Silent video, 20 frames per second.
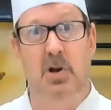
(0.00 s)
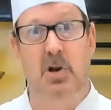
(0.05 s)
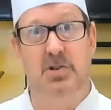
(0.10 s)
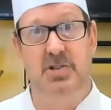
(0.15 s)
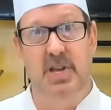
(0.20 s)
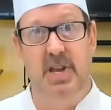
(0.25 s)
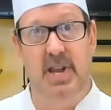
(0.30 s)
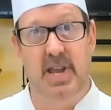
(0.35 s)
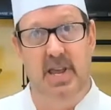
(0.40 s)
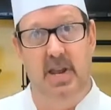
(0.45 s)

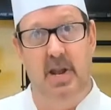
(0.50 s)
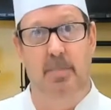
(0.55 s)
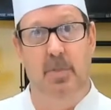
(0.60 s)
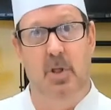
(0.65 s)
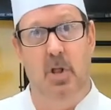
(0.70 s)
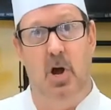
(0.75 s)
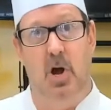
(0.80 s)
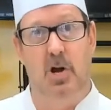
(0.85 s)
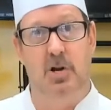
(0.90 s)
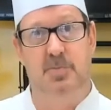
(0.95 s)
it in a
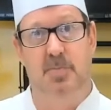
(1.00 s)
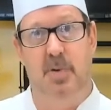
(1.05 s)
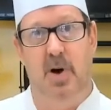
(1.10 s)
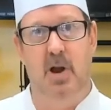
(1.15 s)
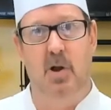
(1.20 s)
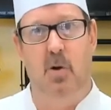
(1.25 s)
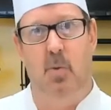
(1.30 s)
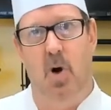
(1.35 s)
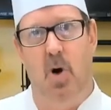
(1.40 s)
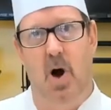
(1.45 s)
large pot
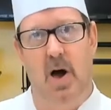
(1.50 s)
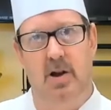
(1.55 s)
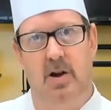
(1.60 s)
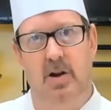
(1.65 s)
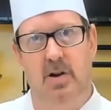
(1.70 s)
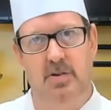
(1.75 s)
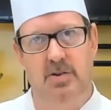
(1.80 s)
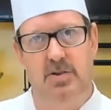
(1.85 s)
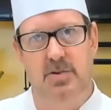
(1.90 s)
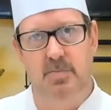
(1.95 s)
of
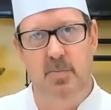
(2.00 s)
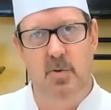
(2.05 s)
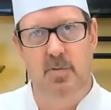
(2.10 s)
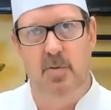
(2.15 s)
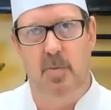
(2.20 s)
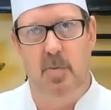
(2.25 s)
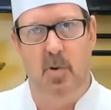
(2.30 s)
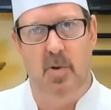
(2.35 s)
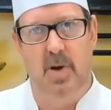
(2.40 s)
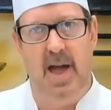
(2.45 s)
water, move
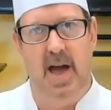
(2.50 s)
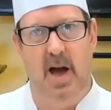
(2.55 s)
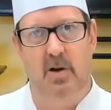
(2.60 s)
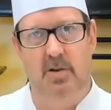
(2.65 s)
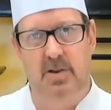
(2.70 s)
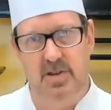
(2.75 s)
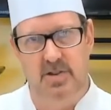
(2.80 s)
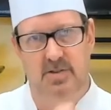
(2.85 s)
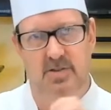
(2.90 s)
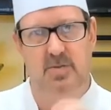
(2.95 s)
them
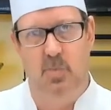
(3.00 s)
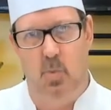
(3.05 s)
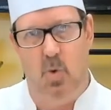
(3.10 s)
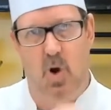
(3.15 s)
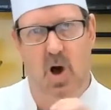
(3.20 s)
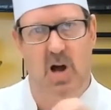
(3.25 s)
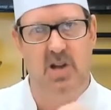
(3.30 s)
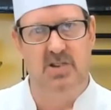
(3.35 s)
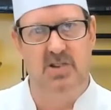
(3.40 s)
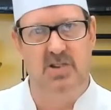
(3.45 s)
around and
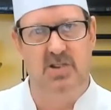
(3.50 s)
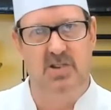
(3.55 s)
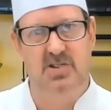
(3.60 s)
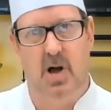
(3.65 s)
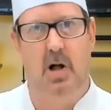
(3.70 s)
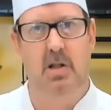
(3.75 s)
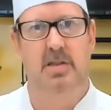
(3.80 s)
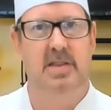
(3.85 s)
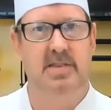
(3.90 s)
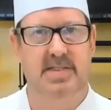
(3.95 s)
wash all
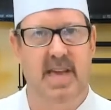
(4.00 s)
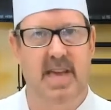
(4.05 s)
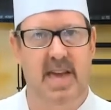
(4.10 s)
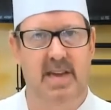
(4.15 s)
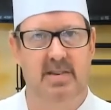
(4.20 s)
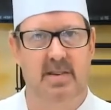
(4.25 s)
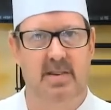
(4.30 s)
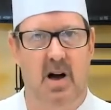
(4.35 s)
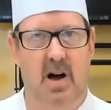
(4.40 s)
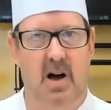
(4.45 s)
of the
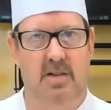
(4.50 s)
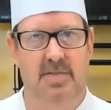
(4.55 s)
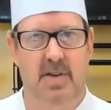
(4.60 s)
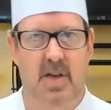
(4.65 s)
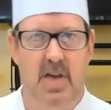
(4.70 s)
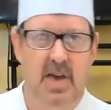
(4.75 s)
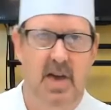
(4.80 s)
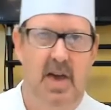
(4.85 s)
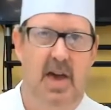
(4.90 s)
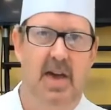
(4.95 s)
sand off
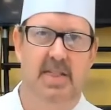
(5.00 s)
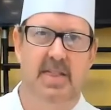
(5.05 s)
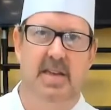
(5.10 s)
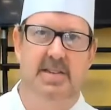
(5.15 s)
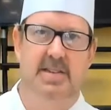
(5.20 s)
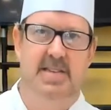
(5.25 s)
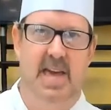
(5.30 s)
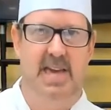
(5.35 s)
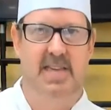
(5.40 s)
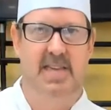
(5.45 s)
and then
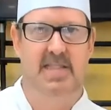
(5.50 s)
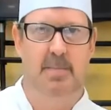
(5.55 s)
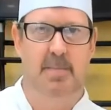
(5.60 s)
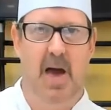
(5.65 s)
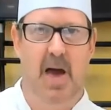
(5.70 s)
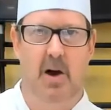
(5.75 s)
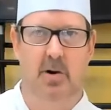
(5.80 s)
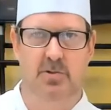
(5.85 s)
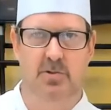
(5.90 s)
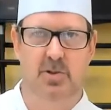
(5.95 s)
take them
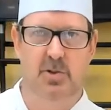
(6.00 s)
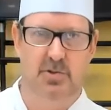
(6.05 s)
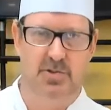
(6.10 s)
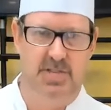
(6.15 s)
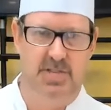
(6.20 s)
out. You'll see